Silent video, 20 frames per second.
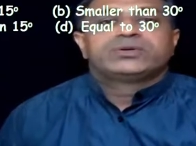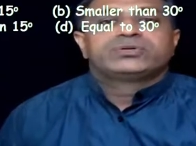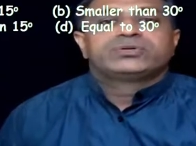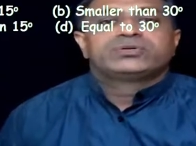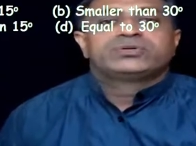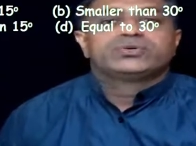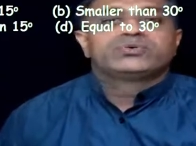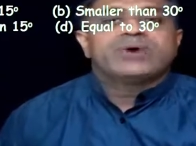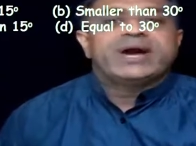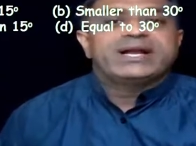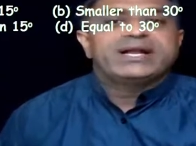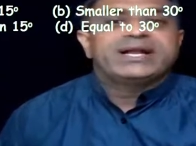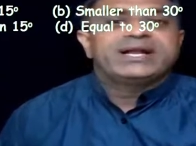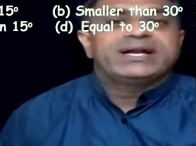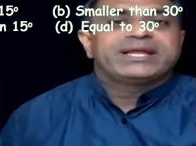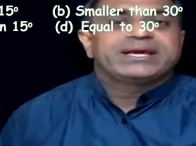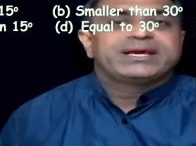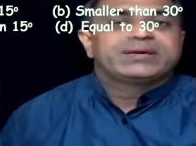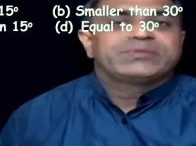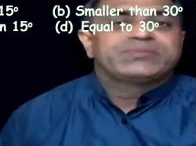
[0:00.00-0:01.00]
Two
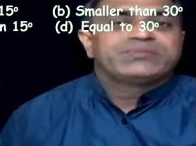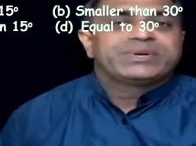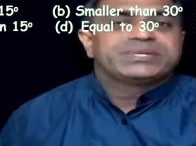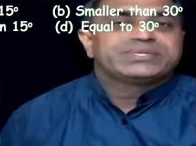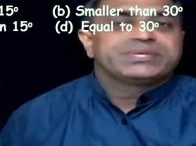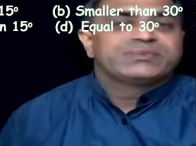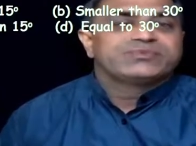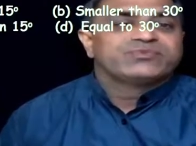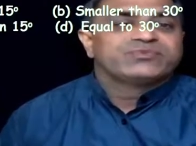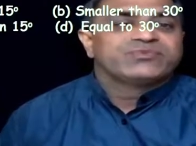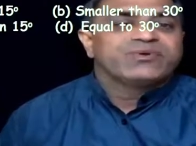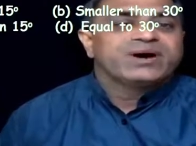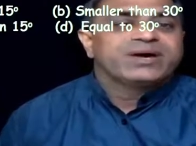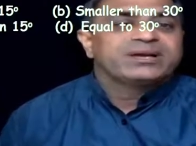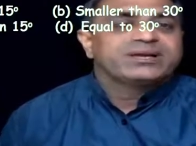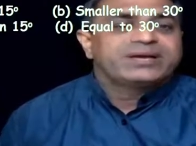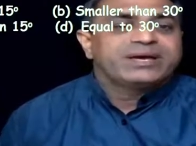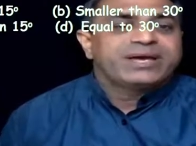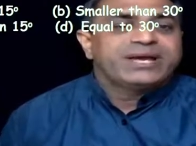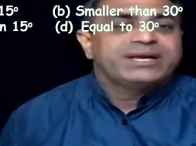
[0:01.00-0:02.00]
identical prism
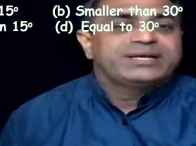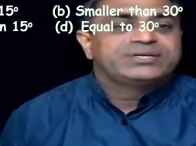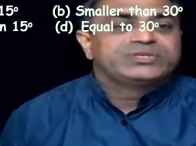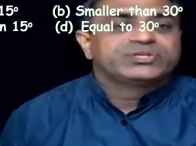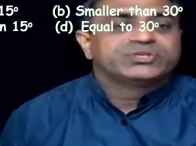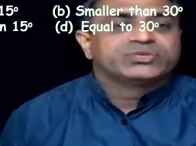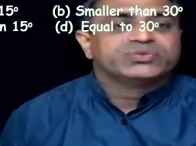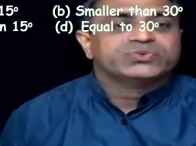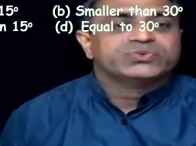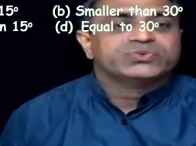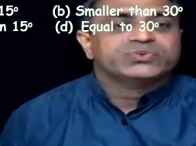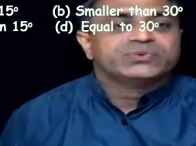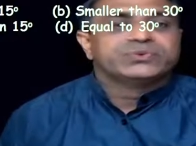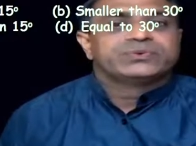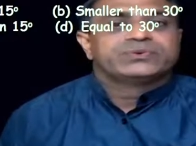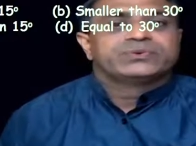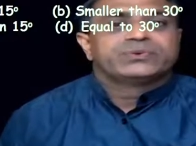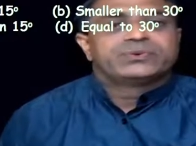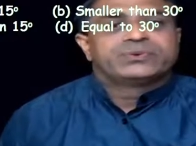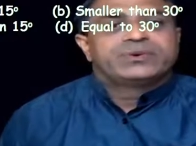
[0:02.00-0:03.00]
1 and 2,
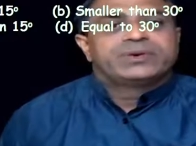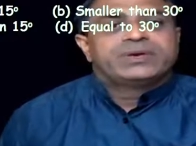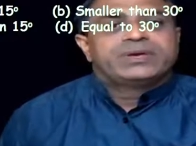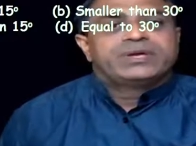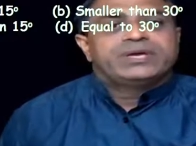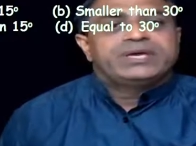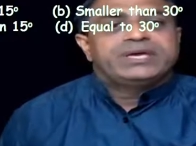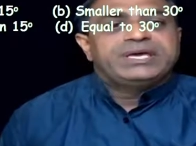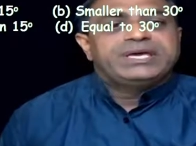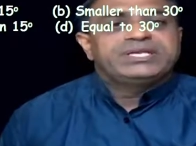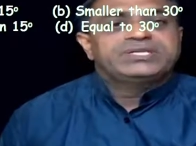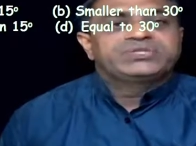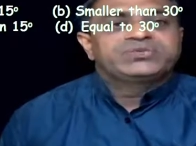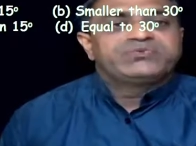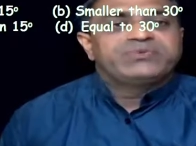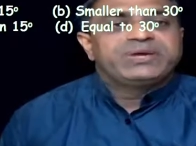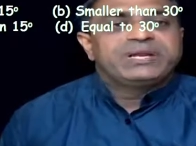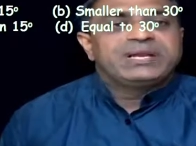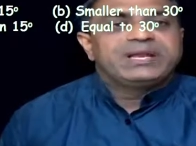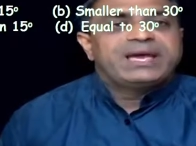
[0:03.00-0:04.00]
each
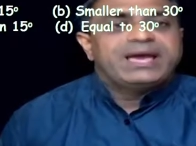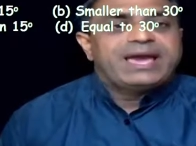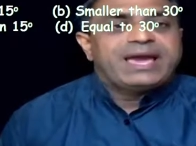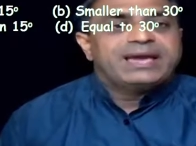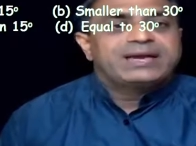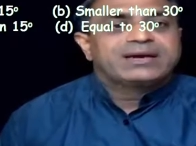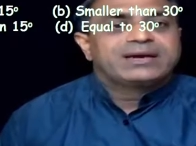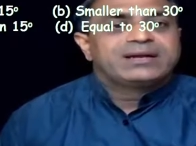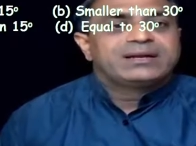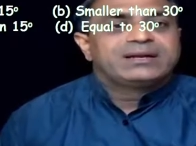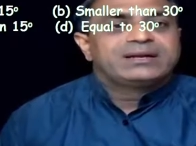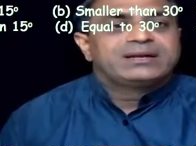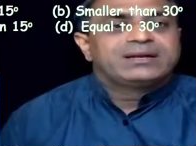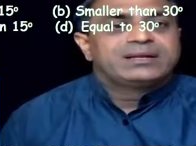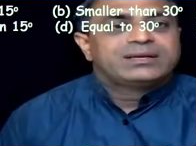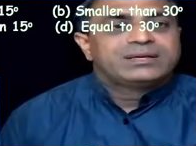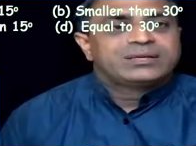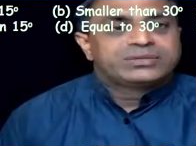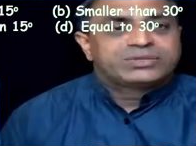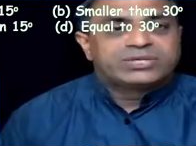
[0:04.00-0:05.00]
will angle
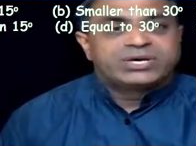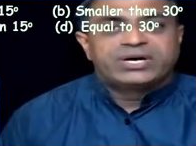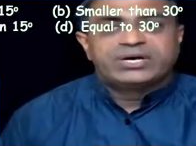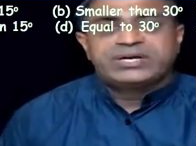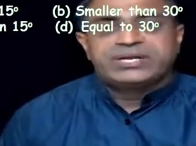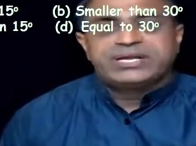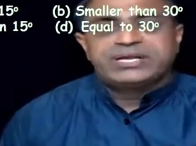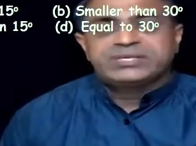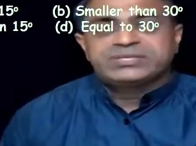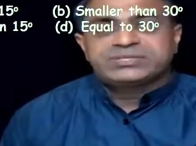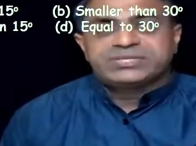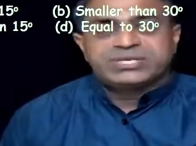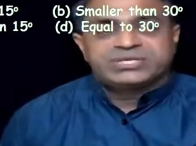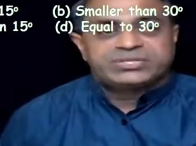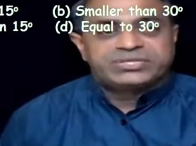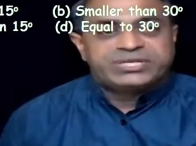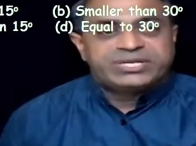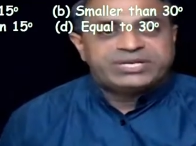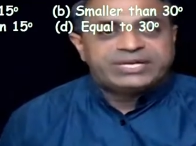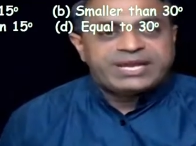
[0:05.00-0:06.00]
30,
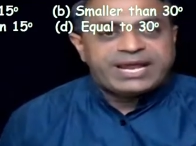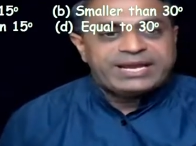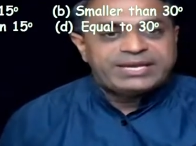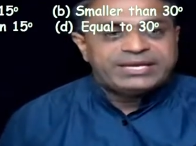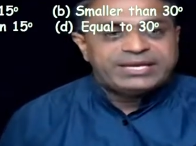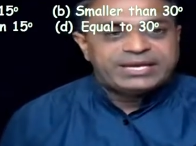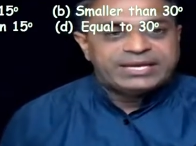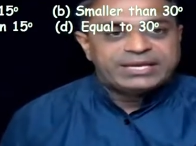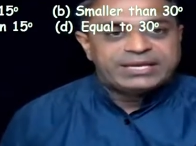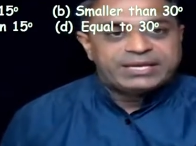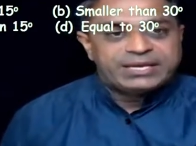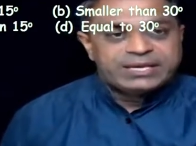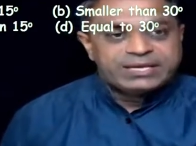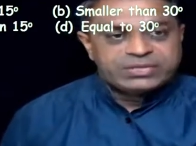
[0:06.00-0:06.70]
60, 90.